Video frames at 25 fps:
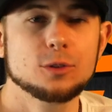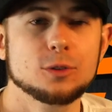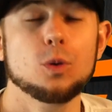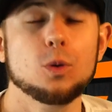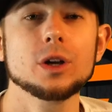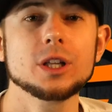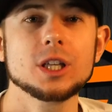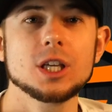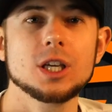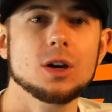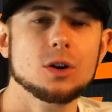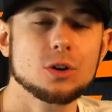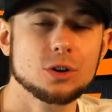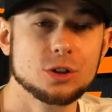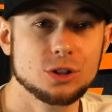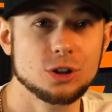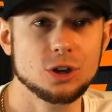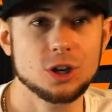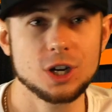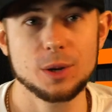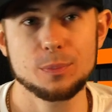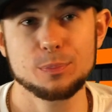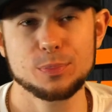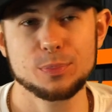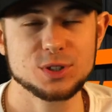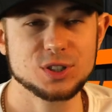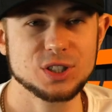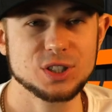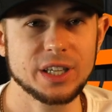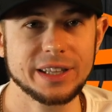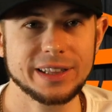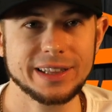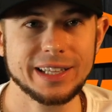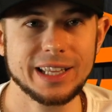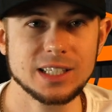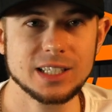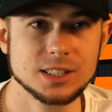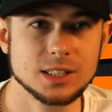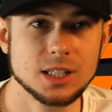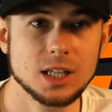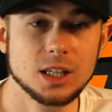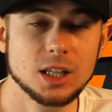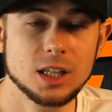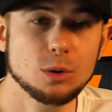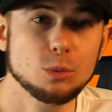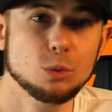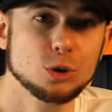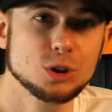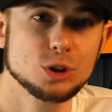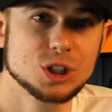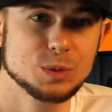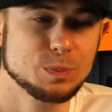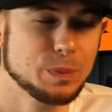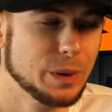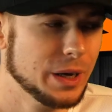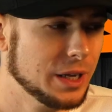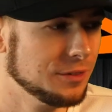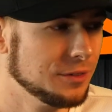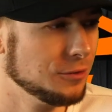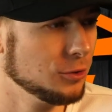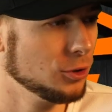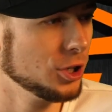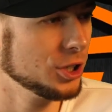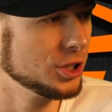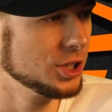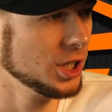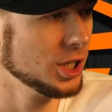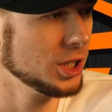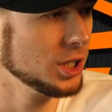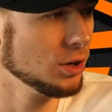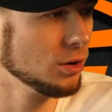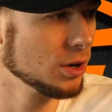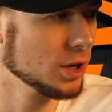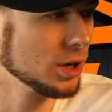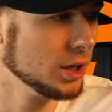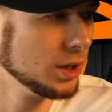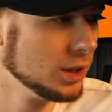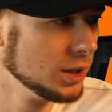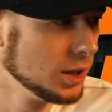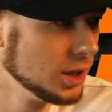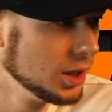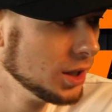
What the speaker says: 20 or 30% less than you would spend for a Toyota.